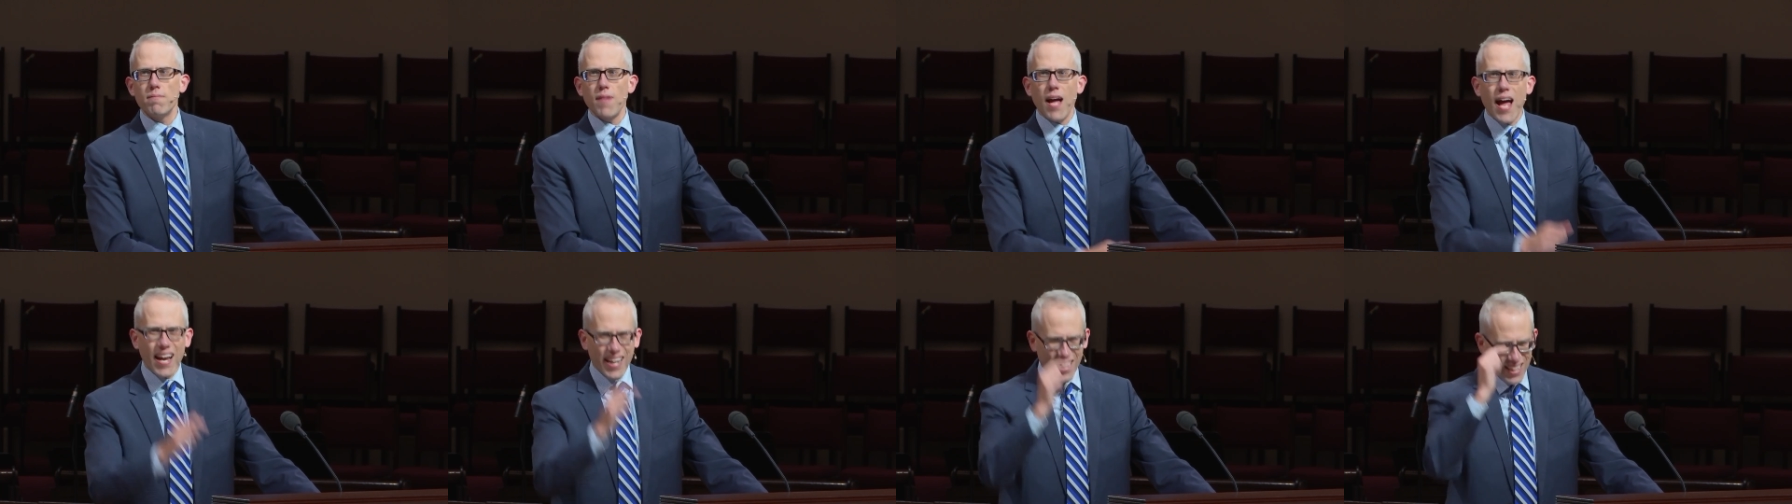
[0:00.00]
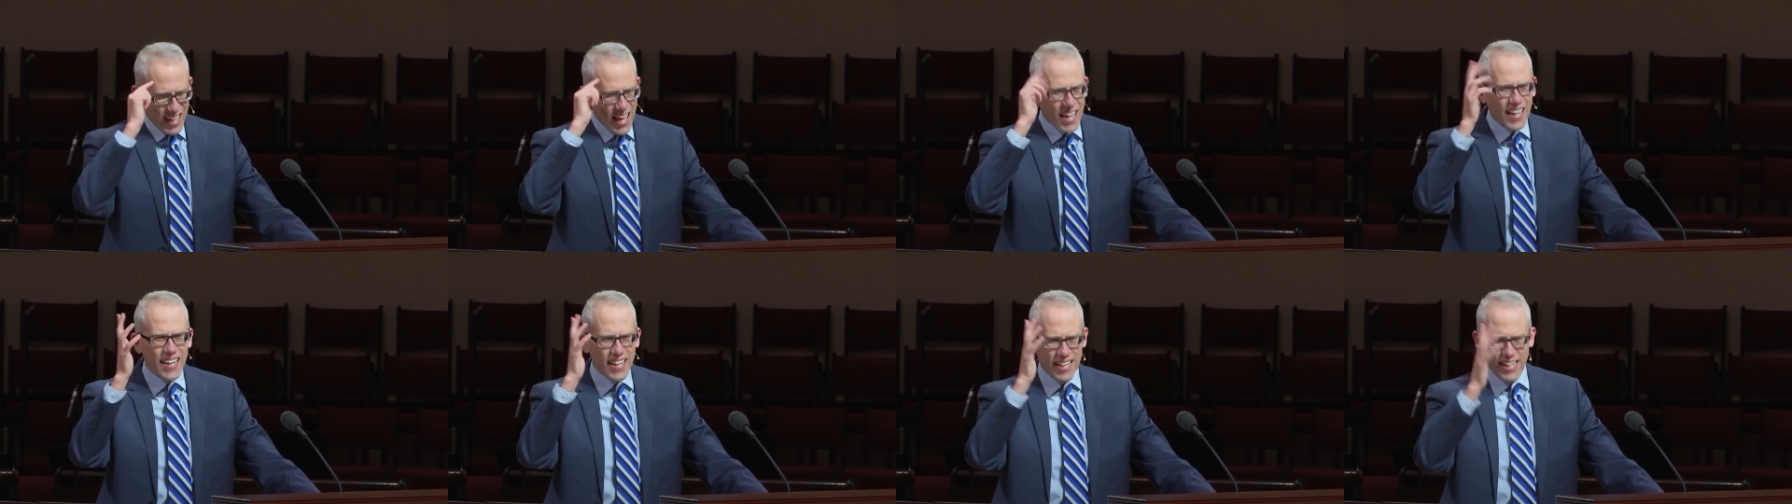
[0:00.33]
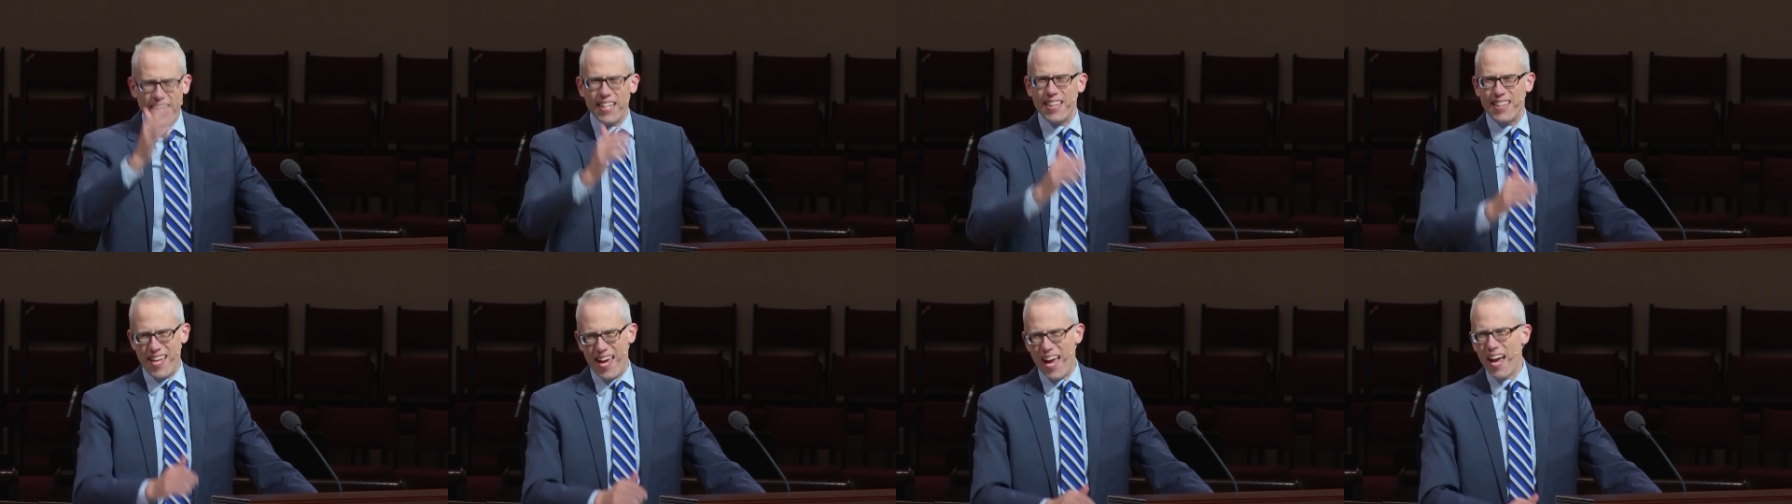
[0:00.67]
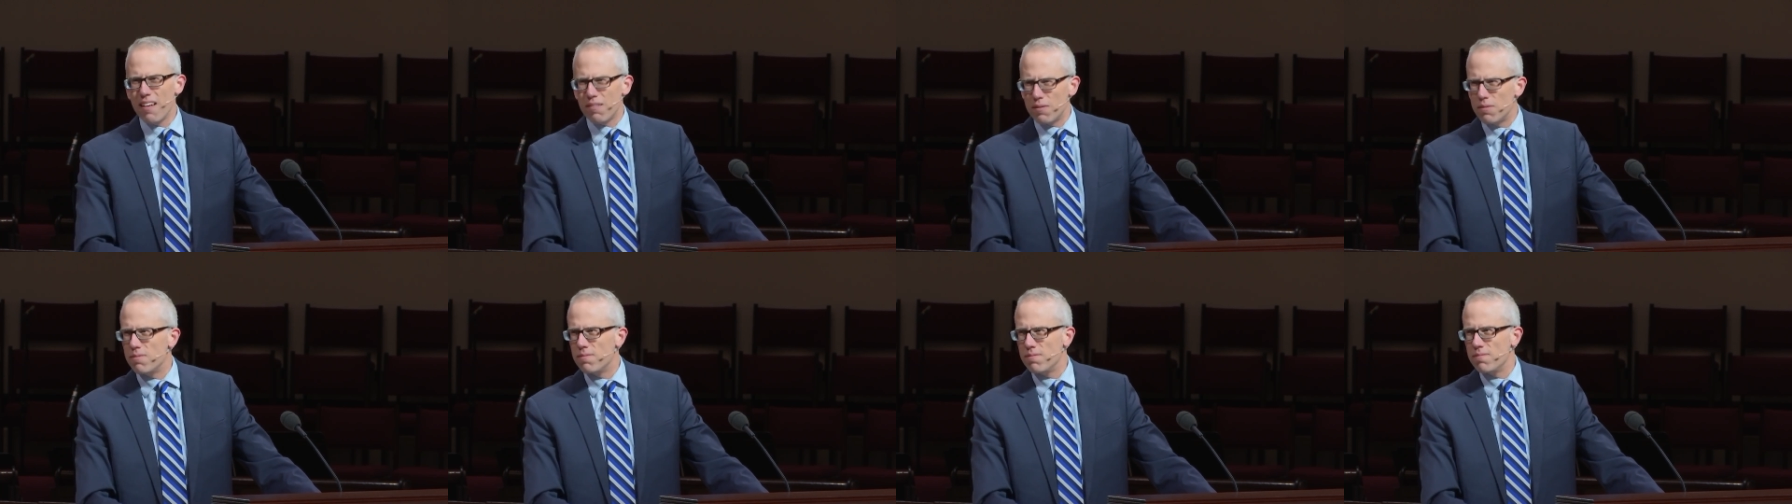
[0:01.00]
I, I, can get
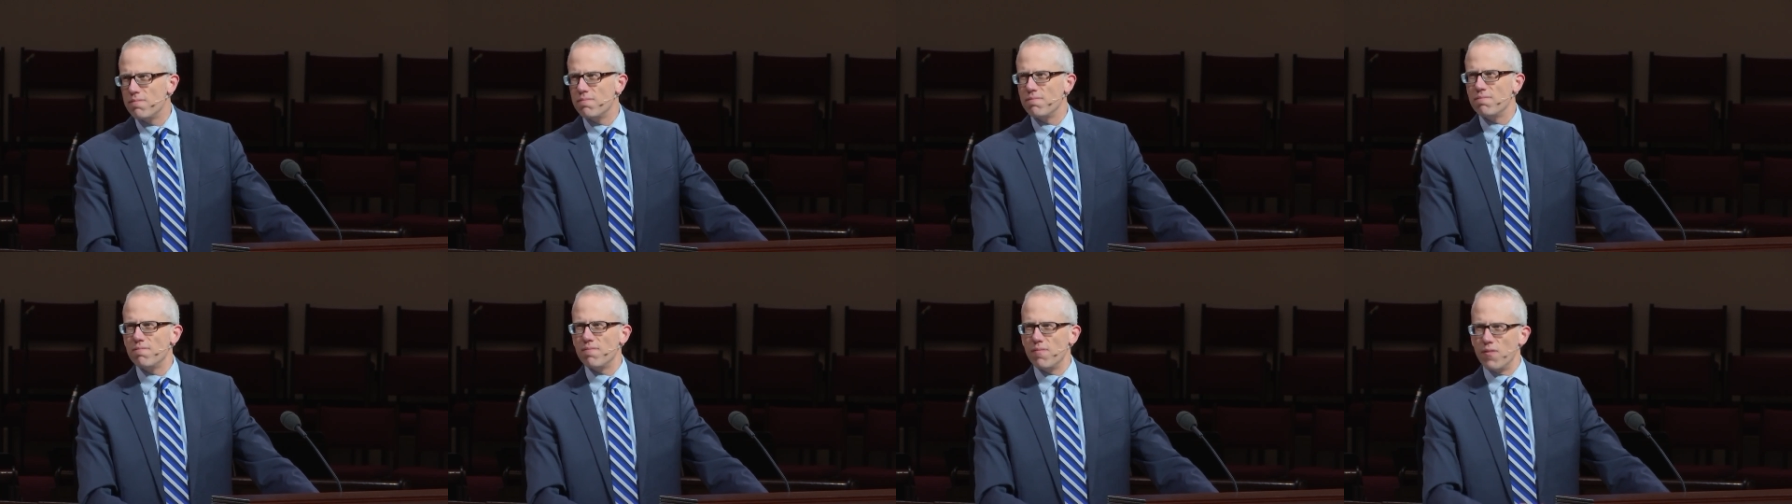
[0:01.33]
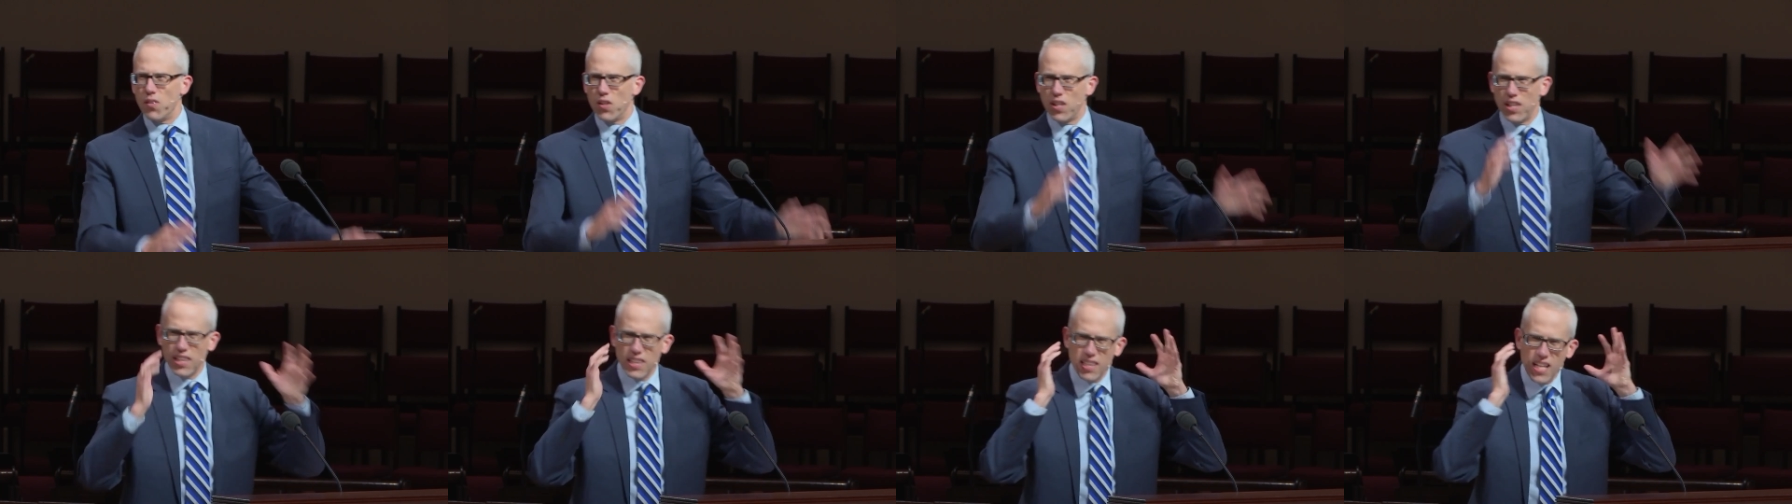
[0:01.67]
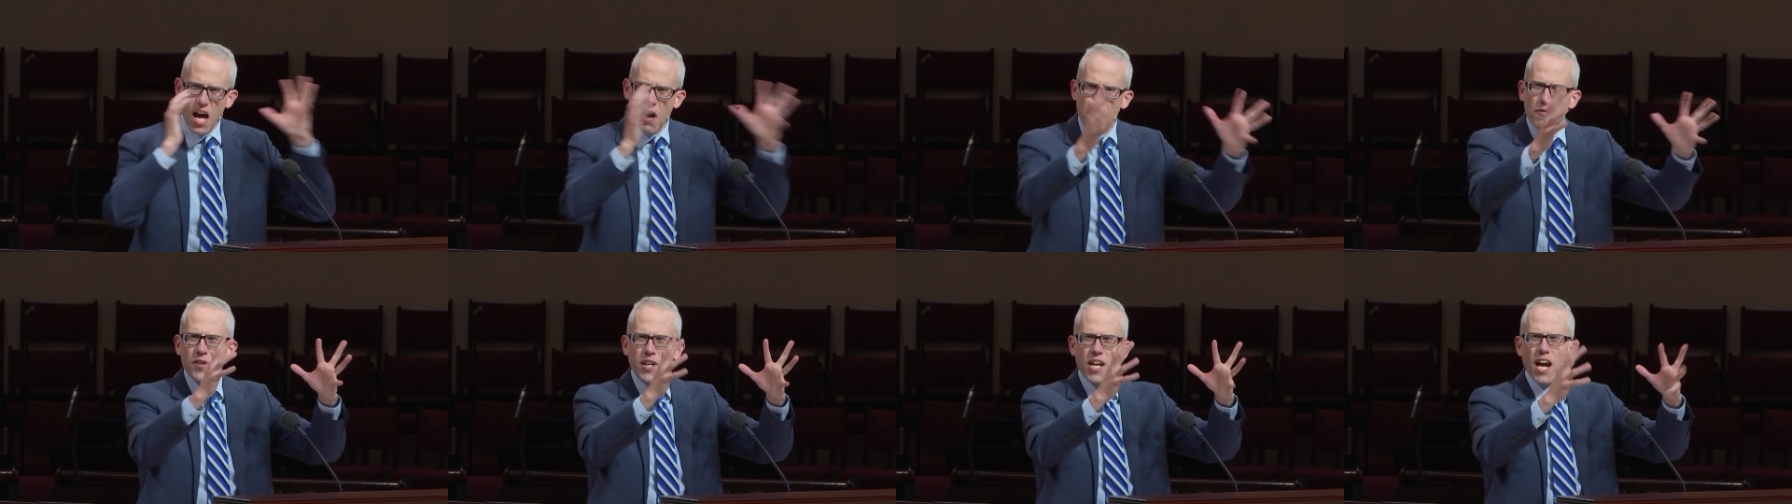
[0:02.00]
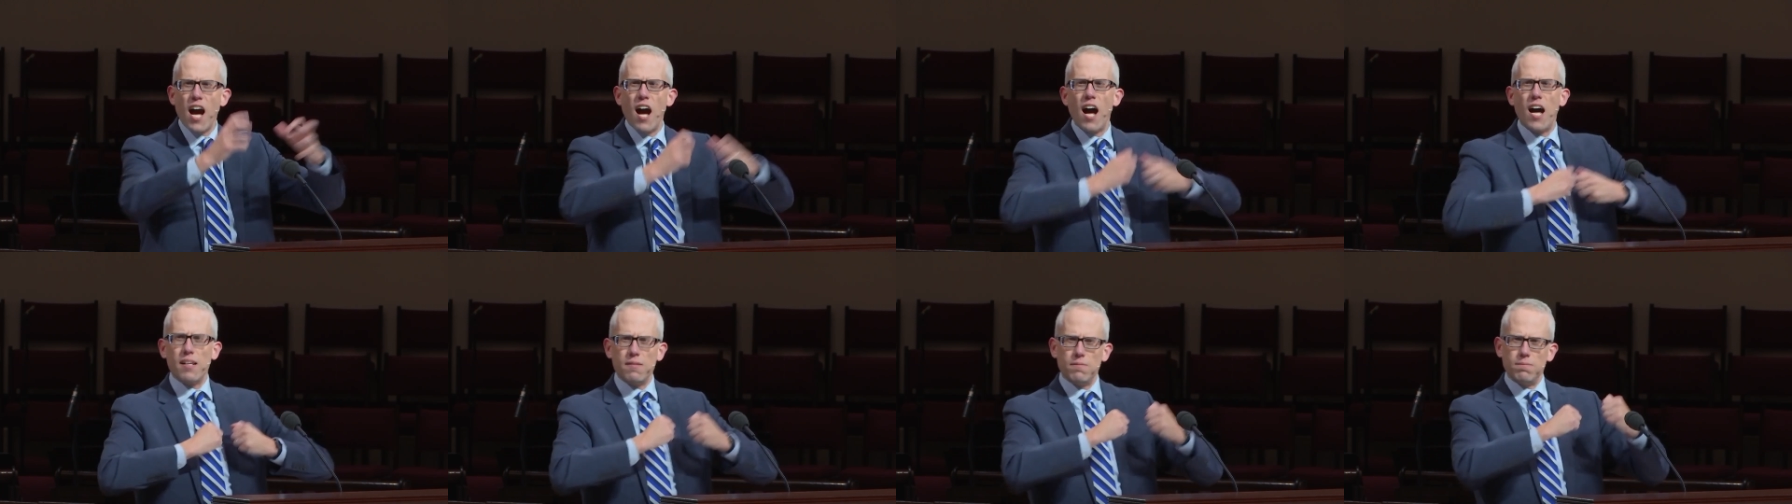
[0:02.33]
that love
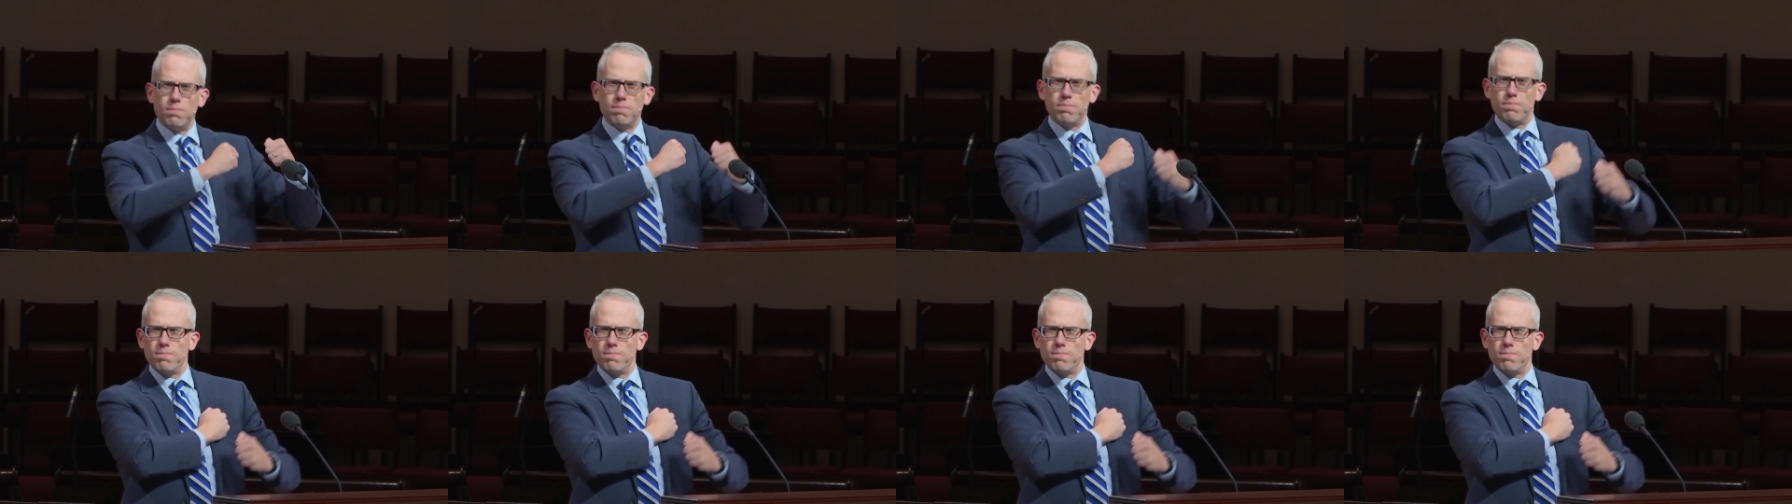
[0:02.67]
God.